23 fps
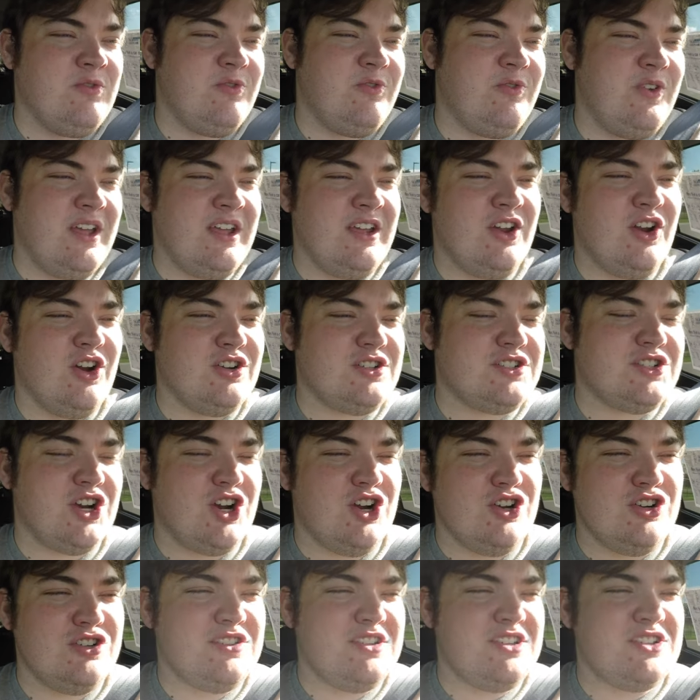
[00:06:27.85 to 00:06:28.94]
finger
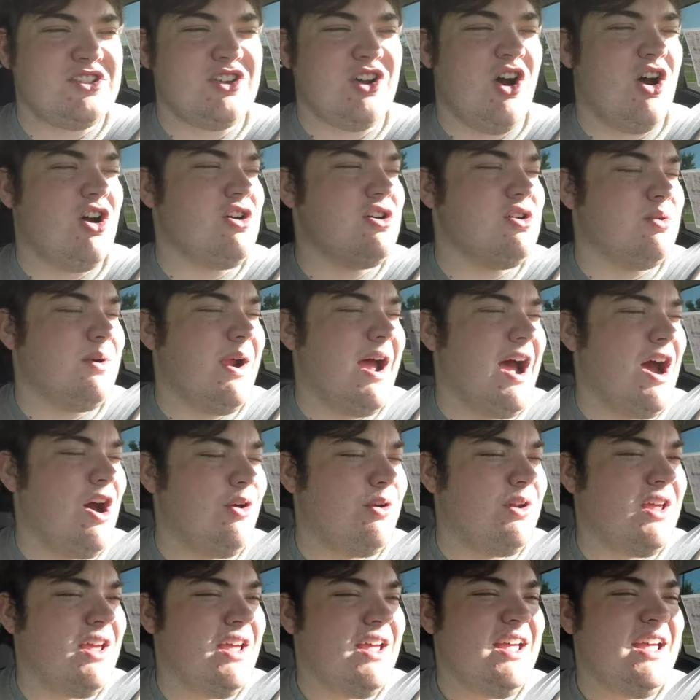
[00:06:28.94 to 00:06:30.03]
turn this car
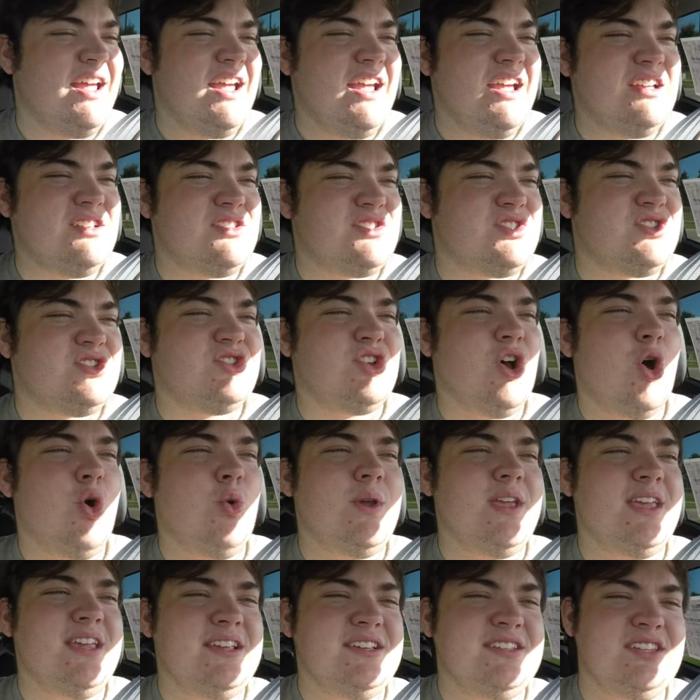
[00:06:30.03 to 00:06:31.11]
around. It's so
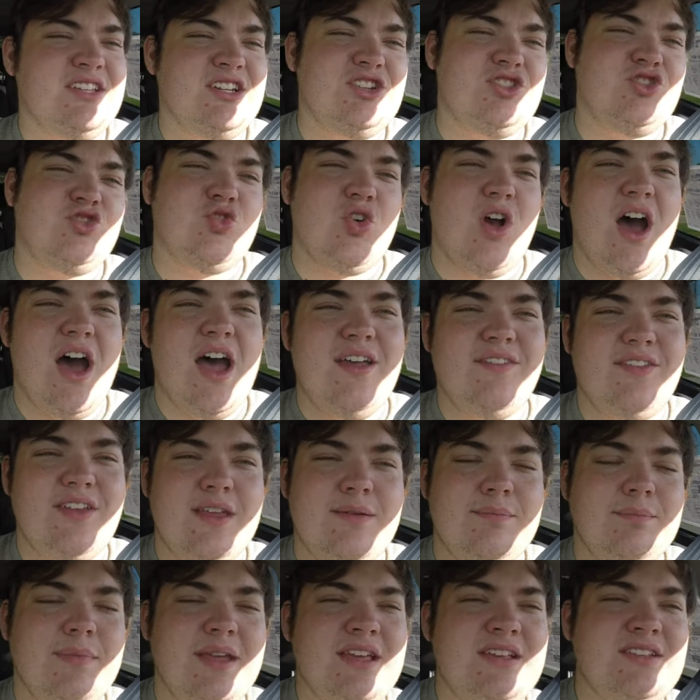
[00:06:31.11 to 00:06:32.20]
easy to drive.
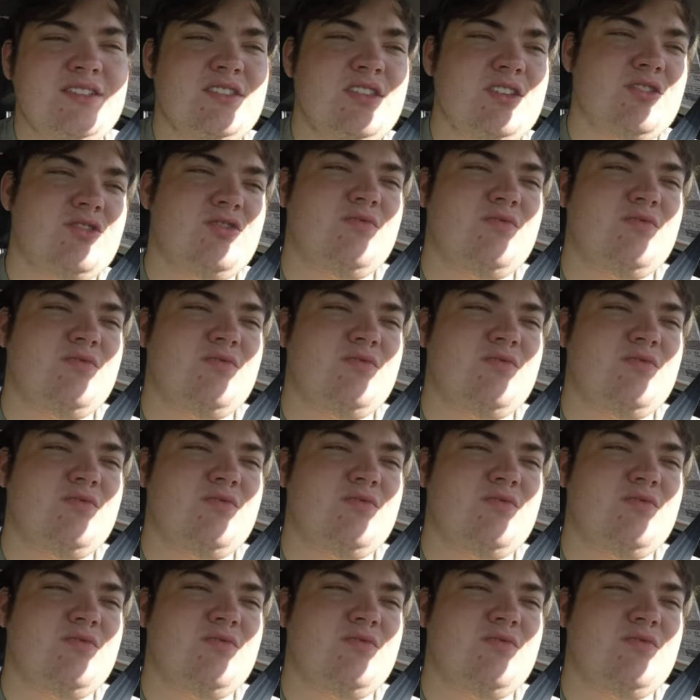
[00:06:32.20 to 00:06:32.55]
It makes the